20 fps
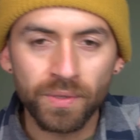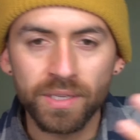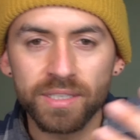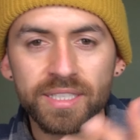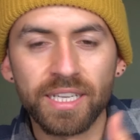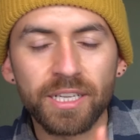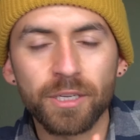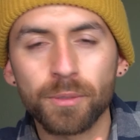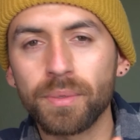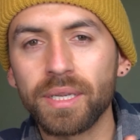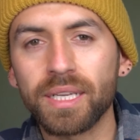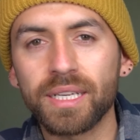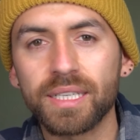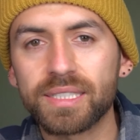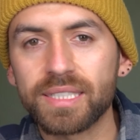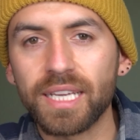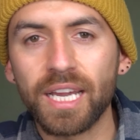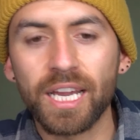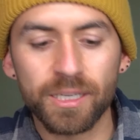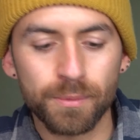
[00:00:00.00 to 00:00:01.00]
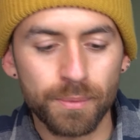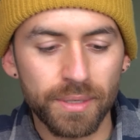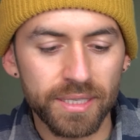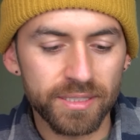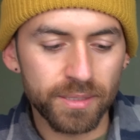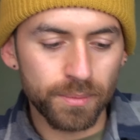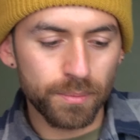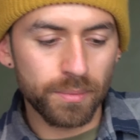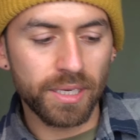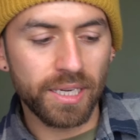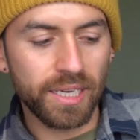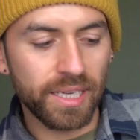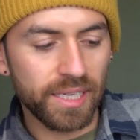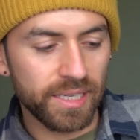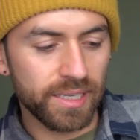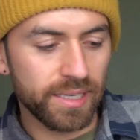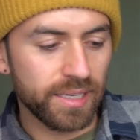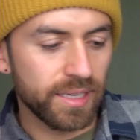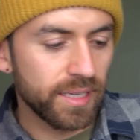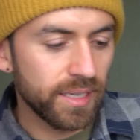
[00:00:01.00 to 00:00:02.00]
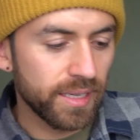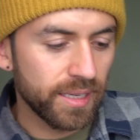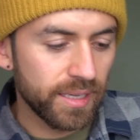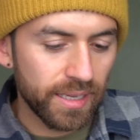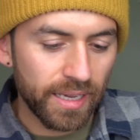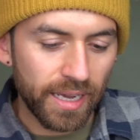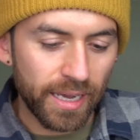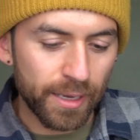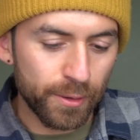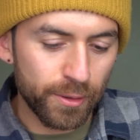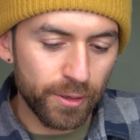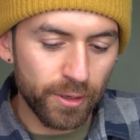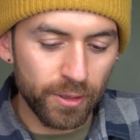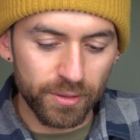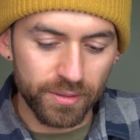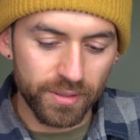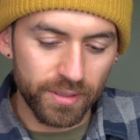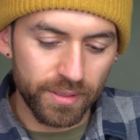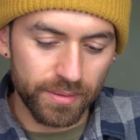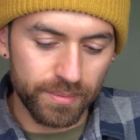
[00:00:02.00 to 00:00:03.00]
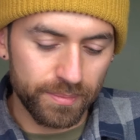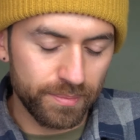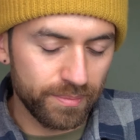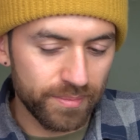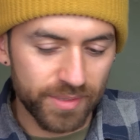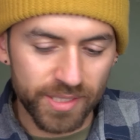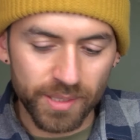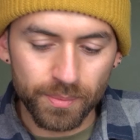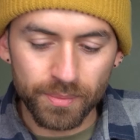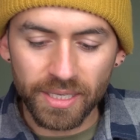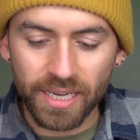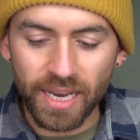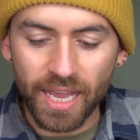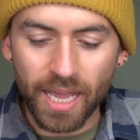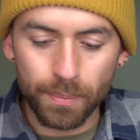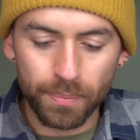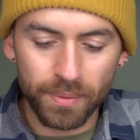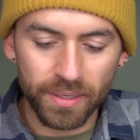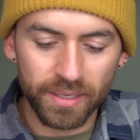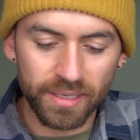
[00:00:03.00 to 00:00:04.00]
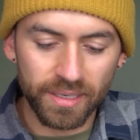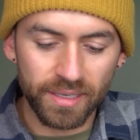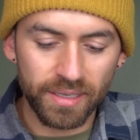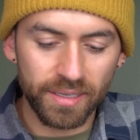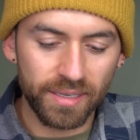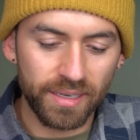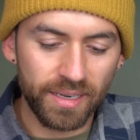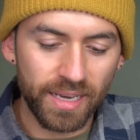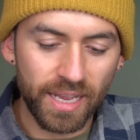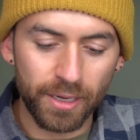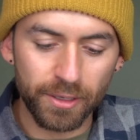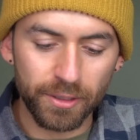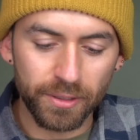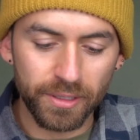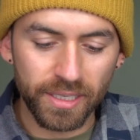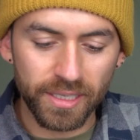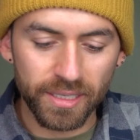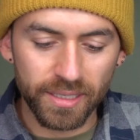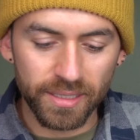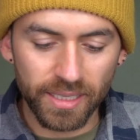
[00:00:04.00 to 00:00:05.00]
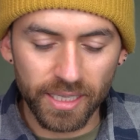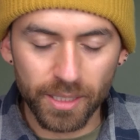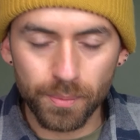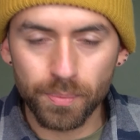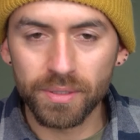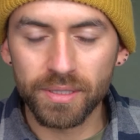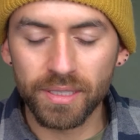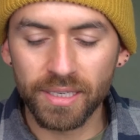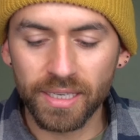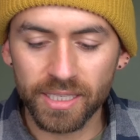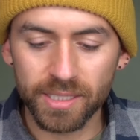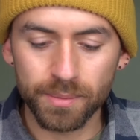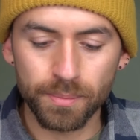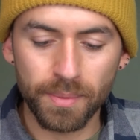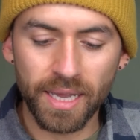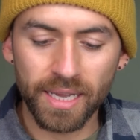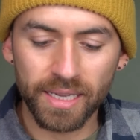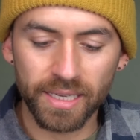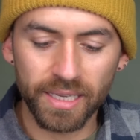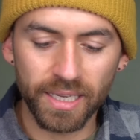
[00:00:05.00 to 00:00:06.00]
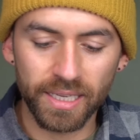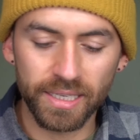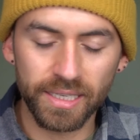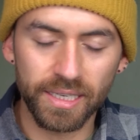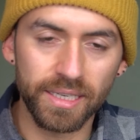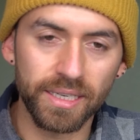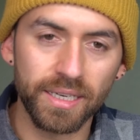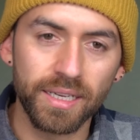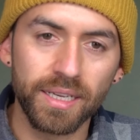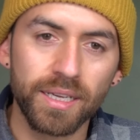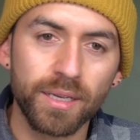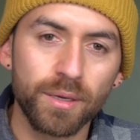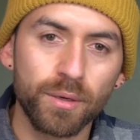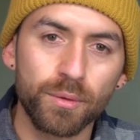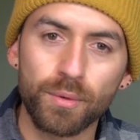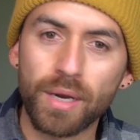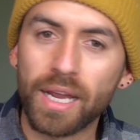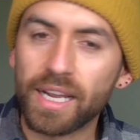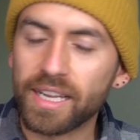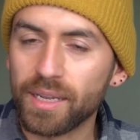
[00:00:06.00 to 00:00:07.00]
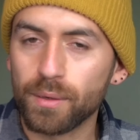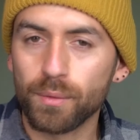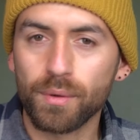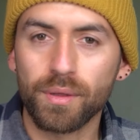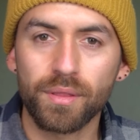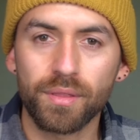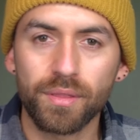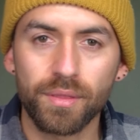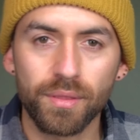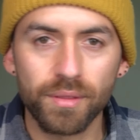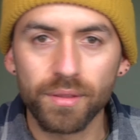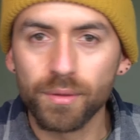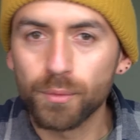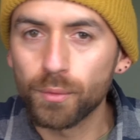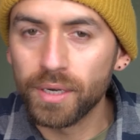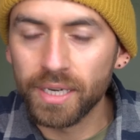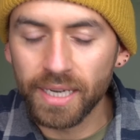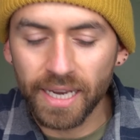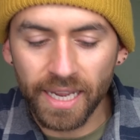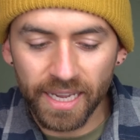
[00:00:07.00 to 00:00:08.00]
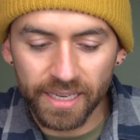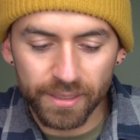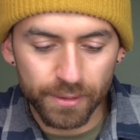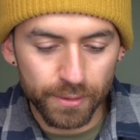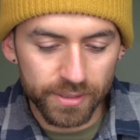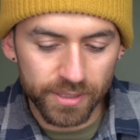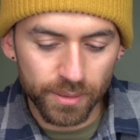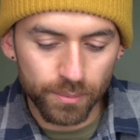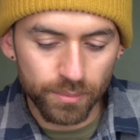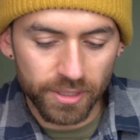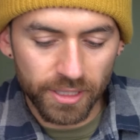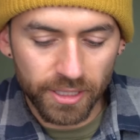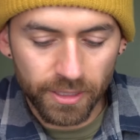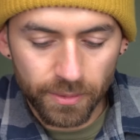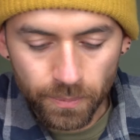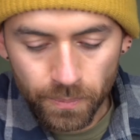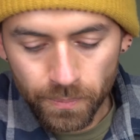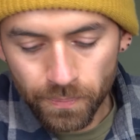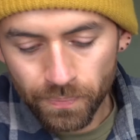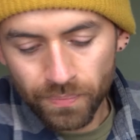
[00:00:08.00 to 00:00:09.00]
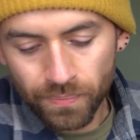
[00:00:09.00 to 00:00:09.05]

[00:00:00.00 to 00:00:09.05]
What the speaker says: say you're being attacked by somebody and I don't know, something happened and now you need to like put the next mag in and rack it with one hand or something.